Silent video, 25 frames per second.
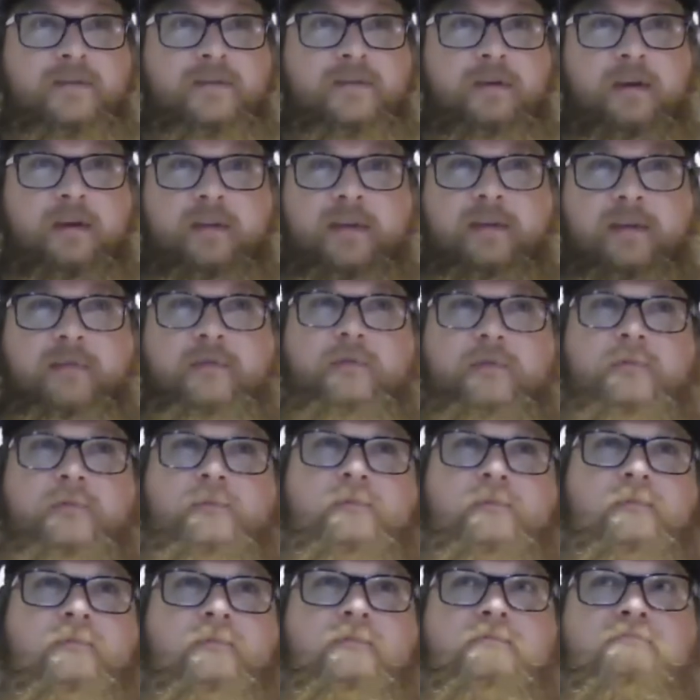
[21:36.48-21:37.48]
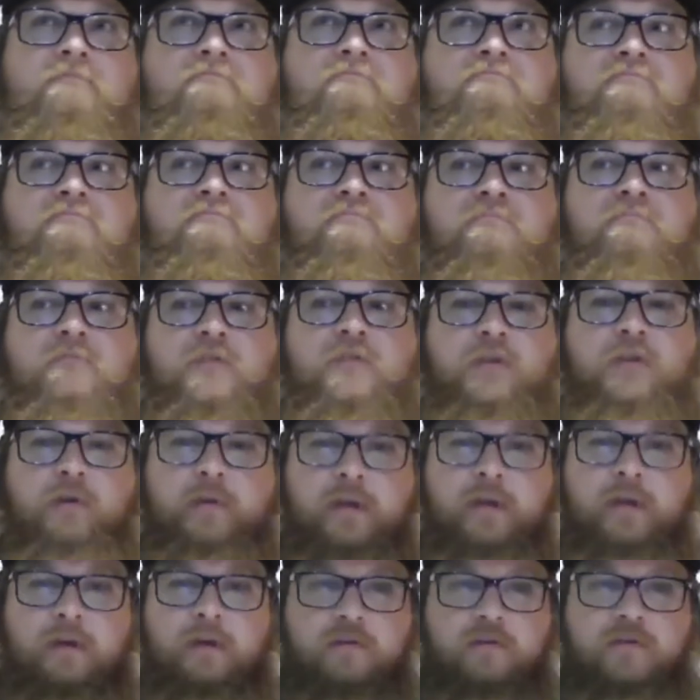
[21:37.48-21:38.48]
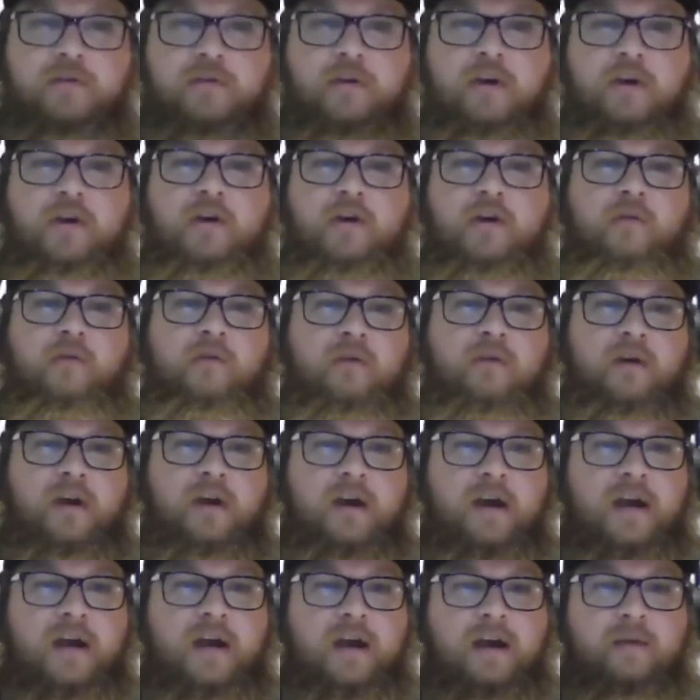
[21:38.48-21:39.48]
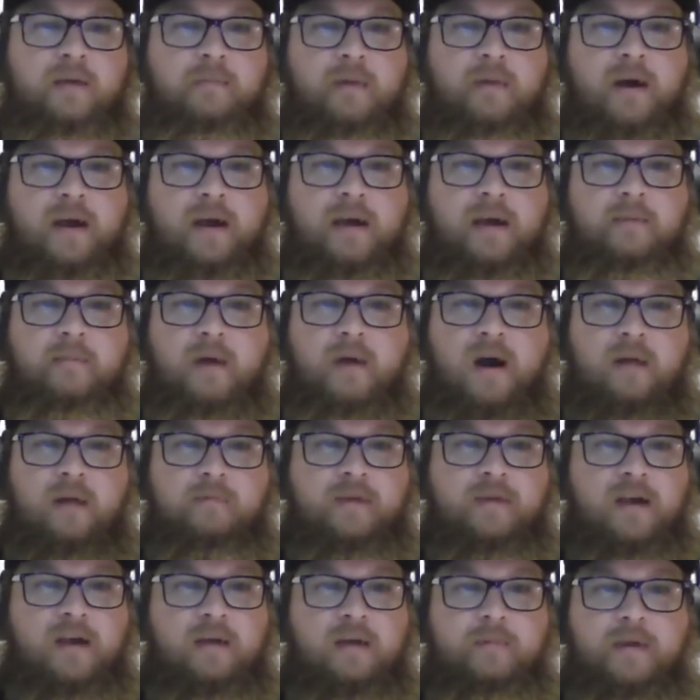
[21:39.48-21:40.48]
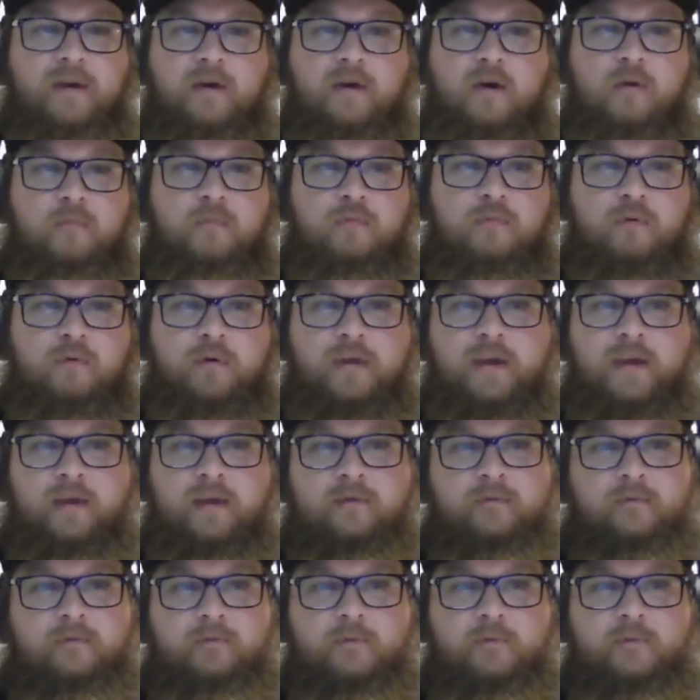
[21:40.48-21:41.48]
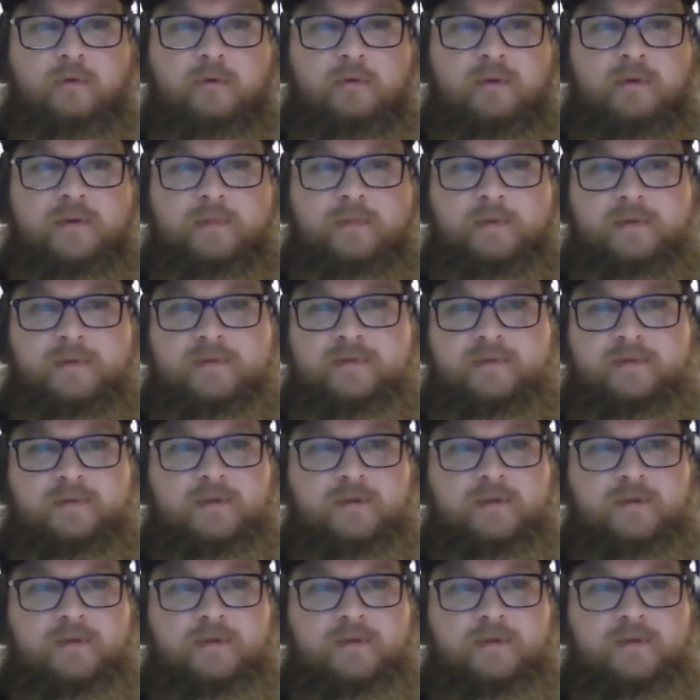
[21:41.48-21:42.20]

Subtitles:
year. I think 2 years ago, my mom got me a homebrew kit for Christmas.